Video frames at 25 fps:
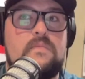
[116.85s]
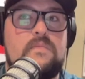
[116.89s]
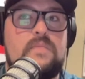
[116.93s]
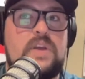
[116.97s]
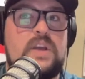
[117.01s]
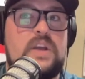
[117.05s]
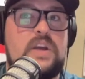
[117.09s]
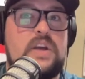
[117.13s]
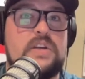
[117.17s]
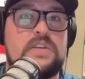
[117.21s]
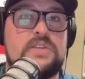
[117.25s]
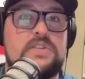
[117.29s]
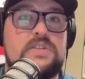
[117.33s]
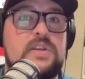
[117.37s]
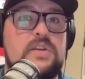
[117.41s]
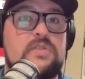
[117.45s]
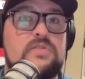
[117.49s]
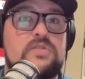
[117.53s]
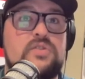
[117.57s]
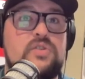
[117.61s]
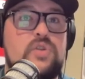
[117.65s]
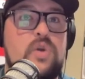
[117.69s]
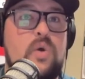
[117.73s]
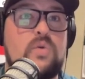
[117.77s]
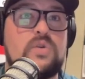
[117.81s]
because
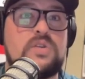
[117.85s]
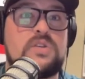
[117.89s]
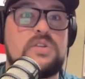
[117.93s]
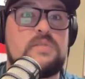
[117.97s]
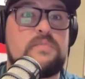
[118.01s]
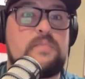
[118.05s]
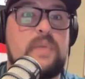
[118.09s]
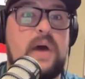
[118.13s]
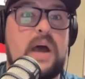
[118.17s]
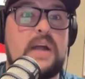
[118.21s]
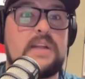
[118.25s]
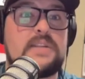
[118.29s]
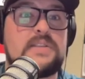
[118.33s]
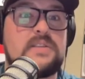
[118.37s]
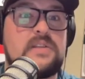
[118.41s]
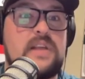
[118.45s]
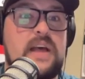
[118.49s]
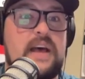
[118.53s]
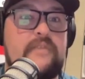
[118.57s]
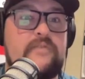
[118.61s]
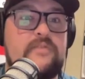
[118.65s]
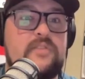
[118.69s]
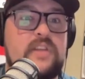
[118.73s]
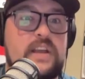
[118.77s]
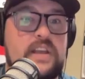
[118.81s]
there's no spots
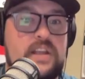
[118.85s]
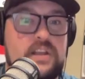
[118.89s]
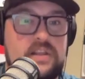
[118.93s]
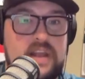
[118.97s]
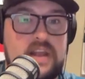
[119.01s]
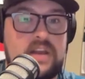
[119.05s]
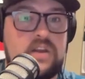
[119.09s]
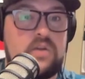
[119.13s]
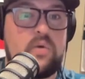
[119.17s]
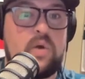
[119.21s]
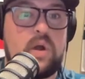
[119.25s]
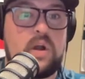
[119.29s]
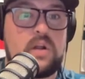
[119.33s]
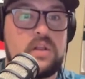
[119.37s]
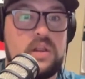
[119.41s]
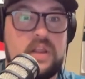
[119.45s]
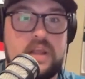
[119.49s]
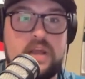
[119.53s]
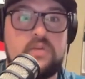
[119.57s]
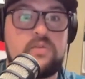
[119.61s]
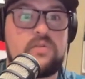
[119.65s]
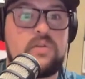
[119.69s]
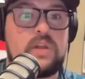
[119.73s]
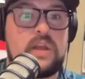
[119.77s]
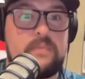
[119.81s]
left. Like then you are
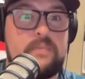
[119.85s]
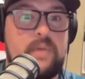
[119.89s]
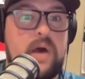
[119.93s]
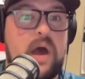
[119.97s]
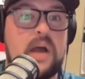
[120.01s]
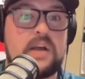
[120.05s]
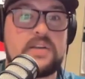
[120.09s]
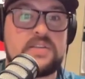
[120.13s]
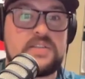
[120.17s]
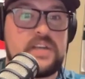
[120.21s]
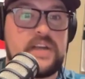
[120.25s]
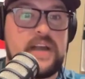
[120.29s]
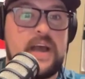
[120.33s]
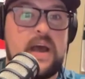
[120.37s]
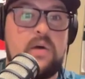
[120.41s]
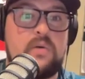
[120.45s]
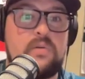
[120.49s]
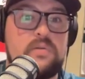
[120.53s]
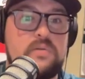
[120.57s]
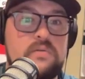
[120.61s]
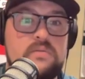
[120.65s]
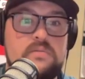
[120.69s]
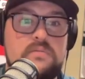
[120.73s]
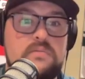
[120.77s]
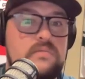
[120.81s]
literally boxing
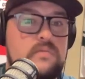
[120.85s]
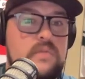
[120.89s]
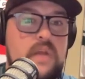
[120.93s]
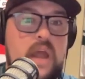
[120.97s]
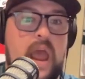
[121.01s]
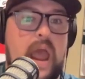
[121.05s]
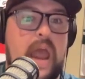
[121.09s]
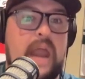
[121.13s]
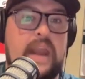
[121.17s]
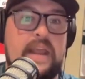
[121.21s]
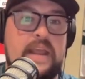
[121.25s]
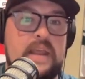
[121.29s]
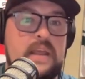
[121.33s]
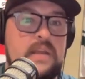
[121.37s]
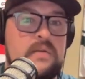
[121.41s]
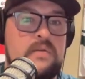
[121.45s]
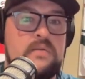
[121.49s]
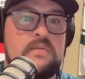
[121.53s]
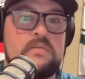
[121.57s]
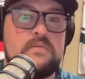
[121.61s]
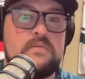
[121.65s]
out any